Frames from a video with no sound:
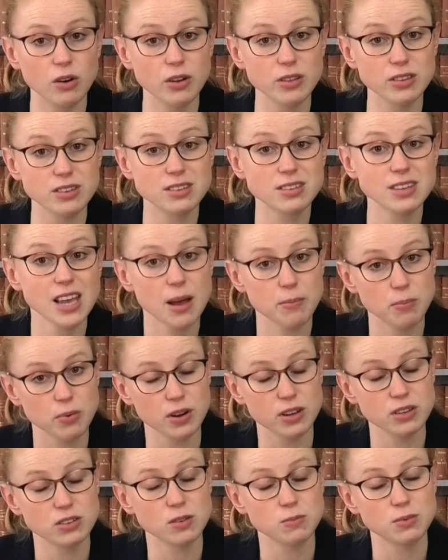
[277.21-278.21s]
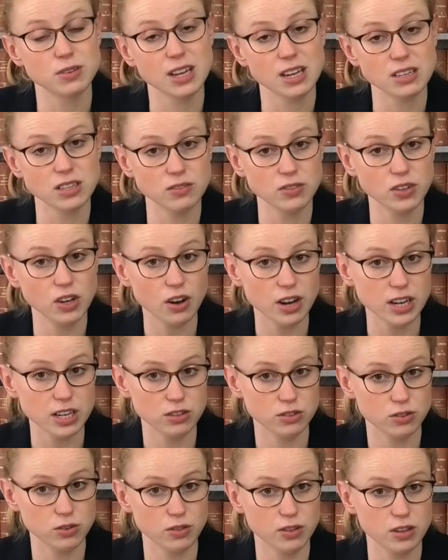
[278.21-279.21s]
on separate substantive
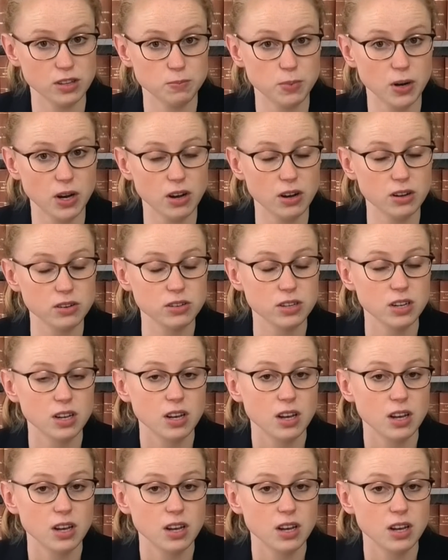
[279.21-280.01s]
guidance on this part,